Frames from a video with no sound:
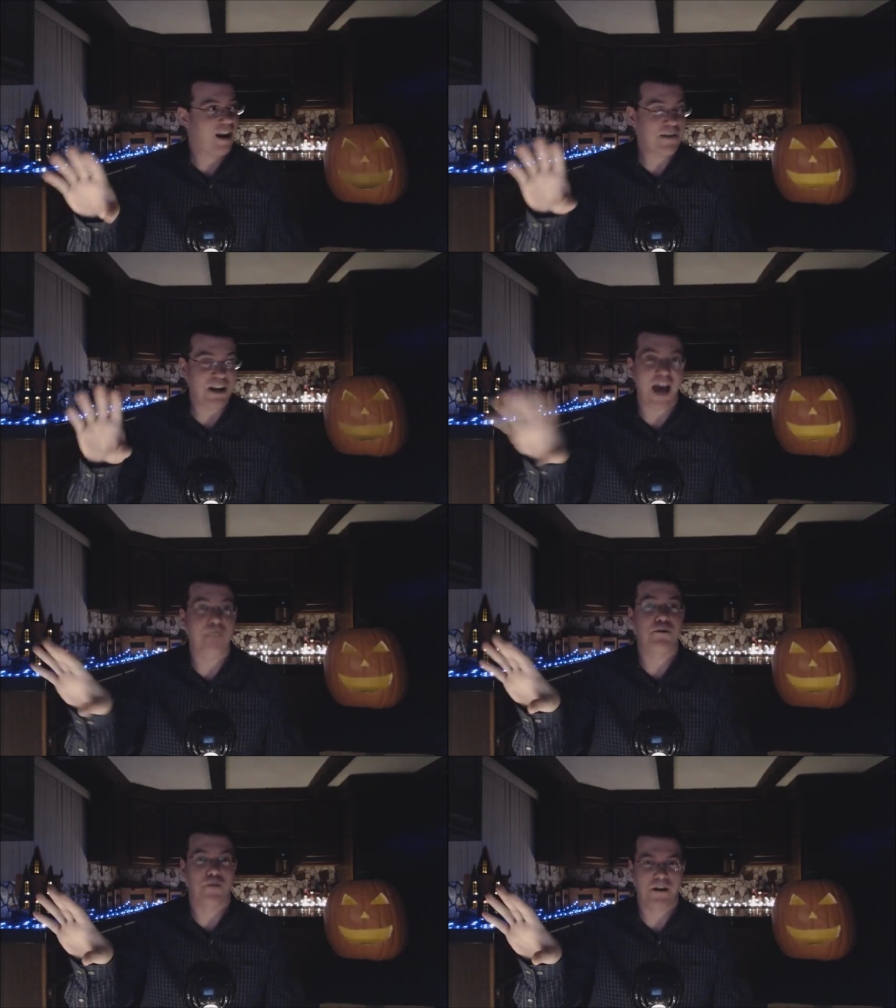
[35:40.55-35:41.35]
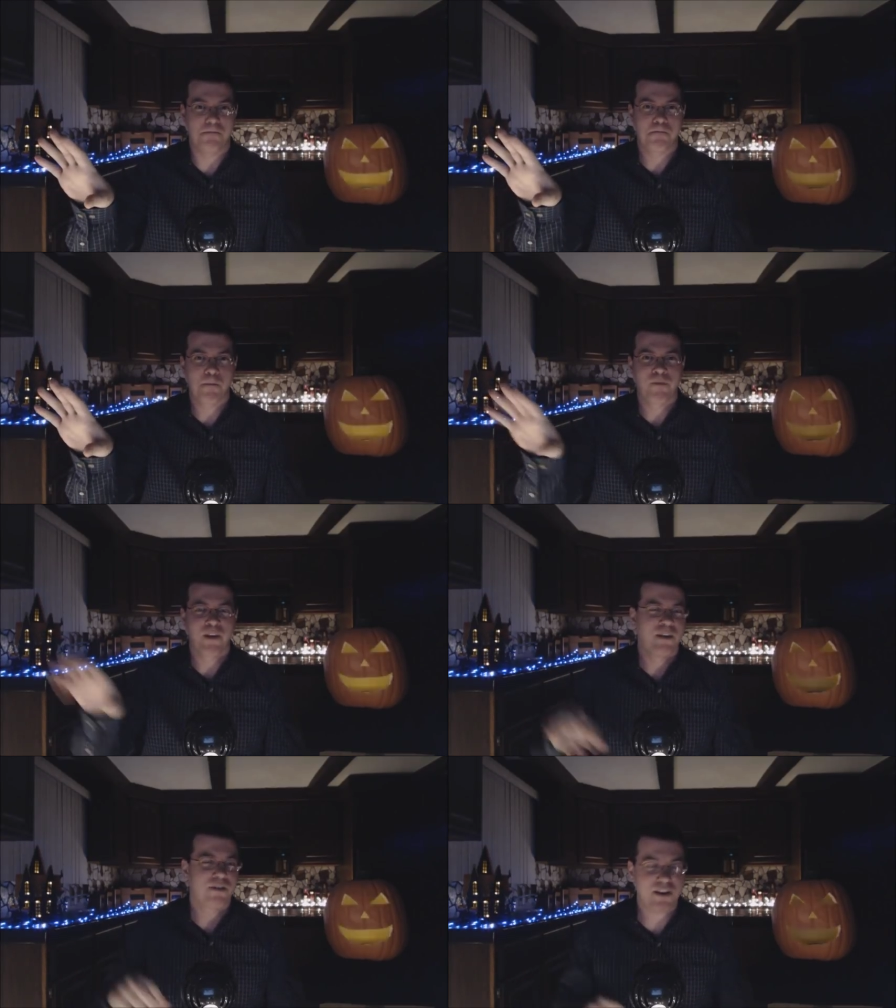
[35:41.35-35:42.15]
and I mean everyone,
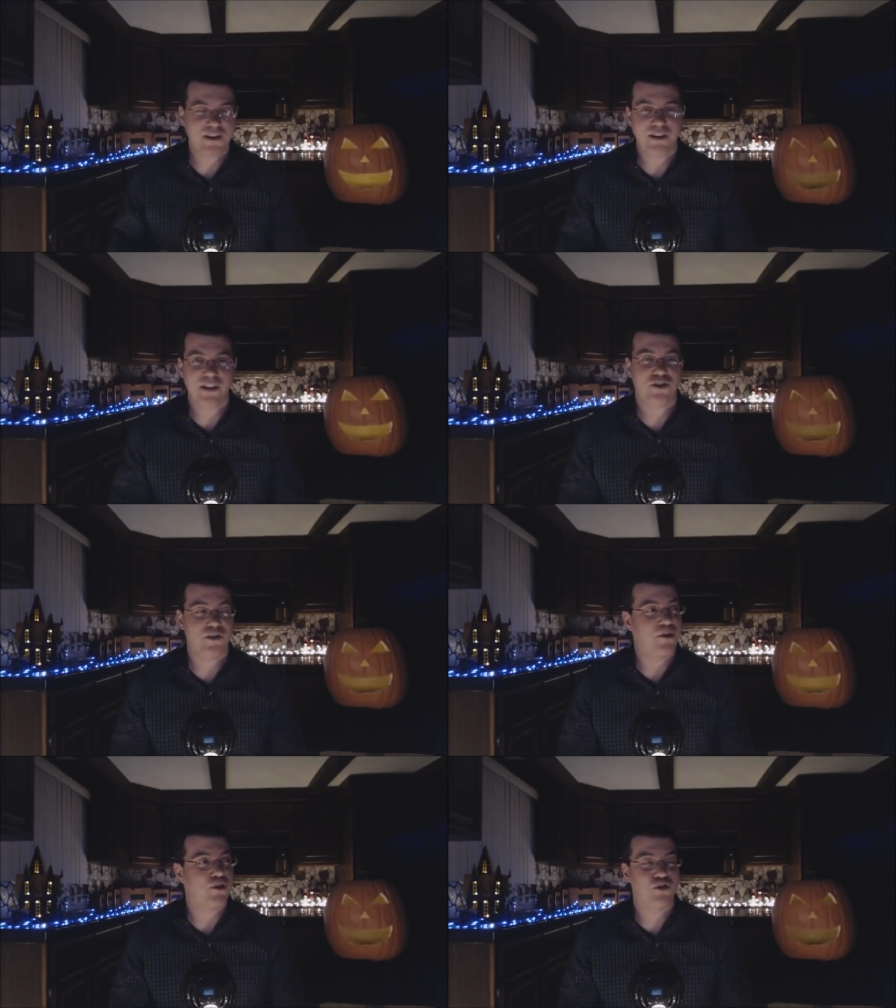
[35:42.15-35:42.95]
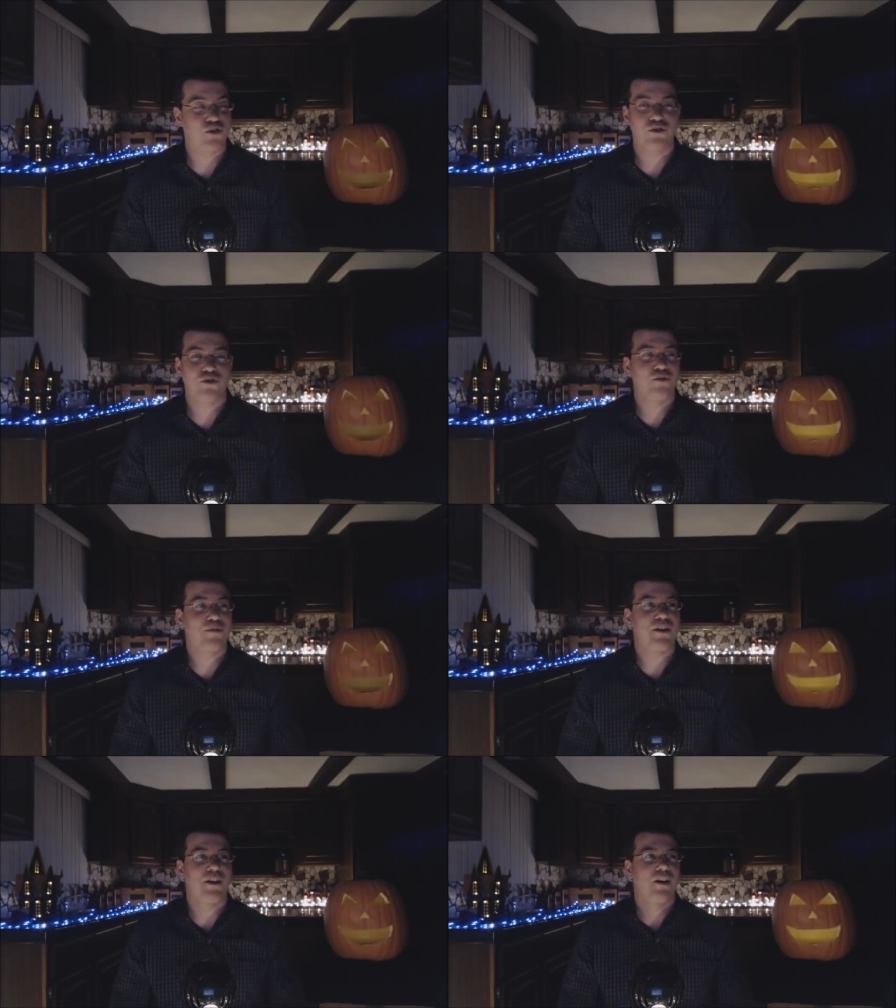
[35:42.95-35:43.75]
this list should be, sh
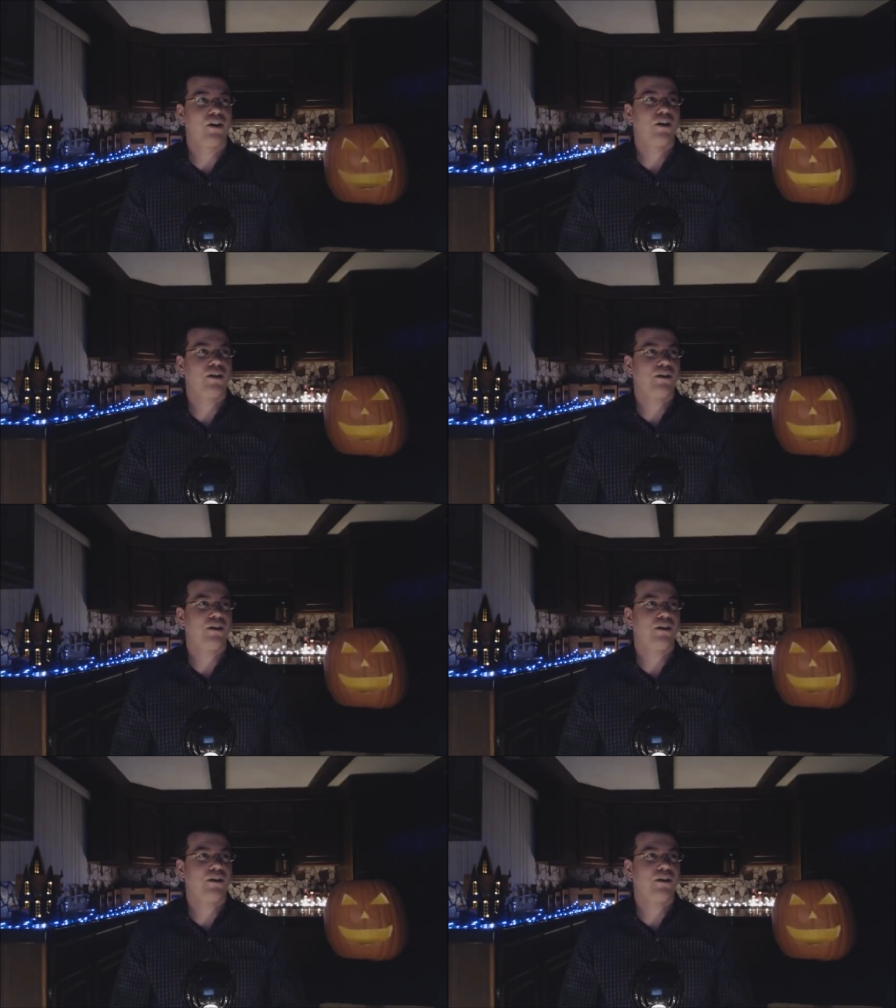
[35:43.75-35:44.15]
should be